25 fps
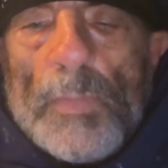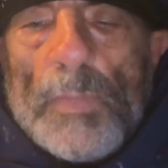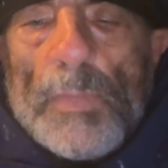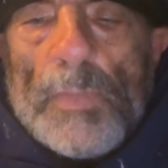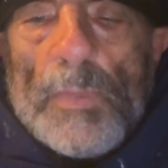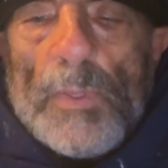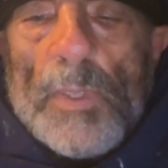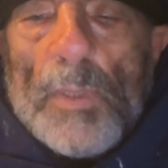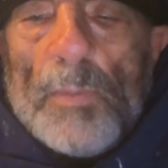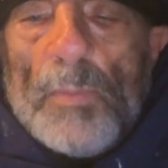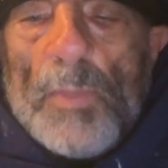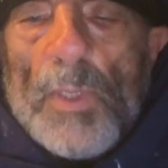
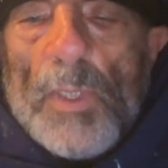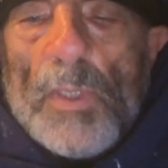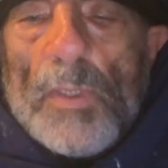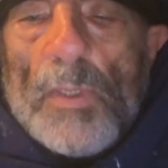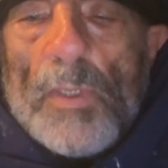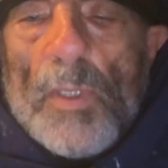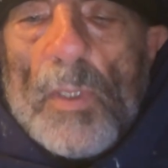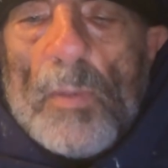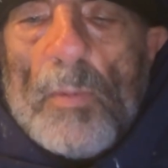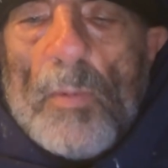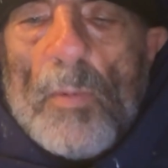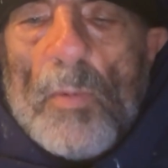In the
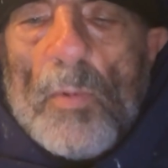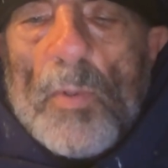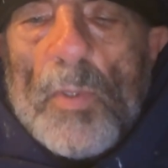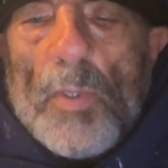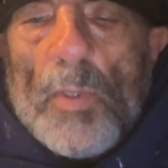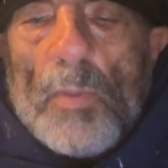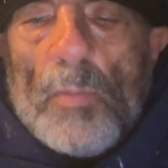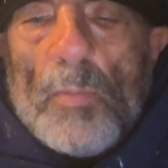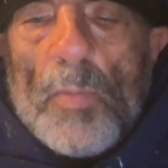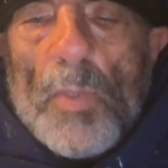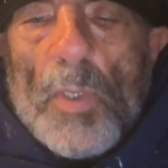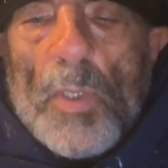meantime, I
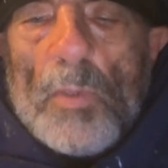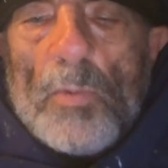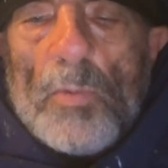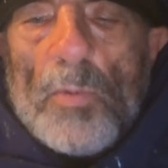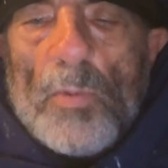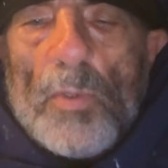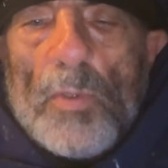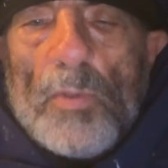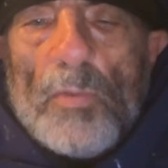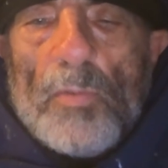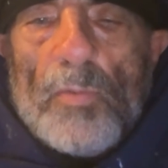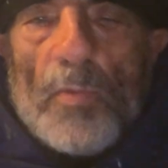want to bring
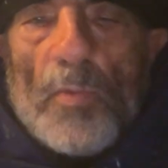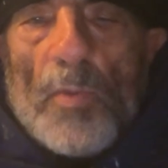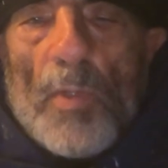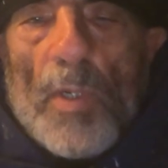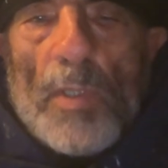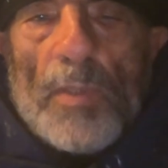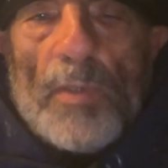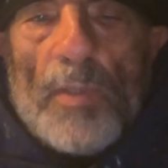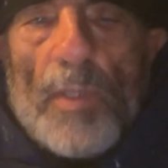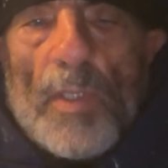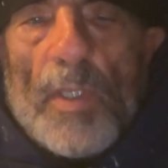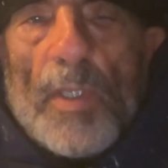to the
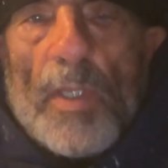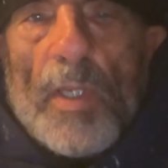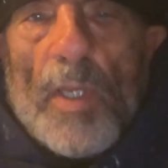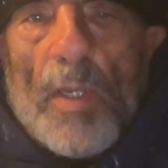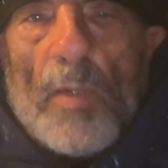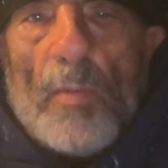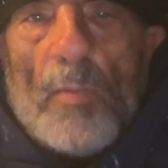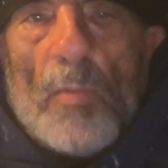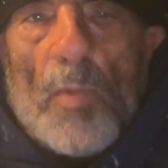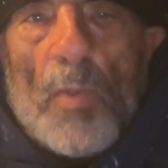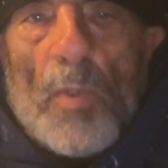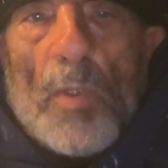front the
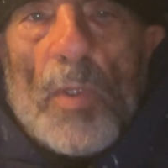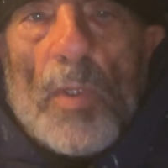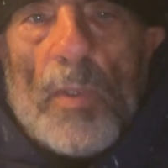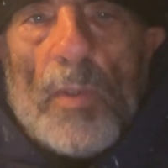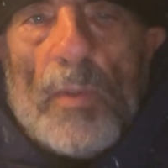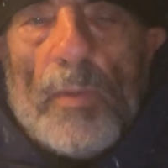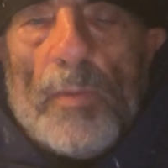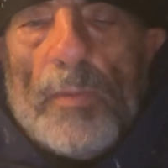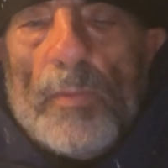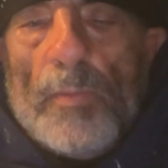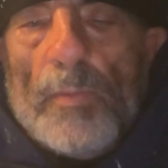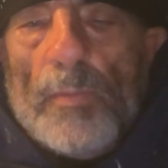camera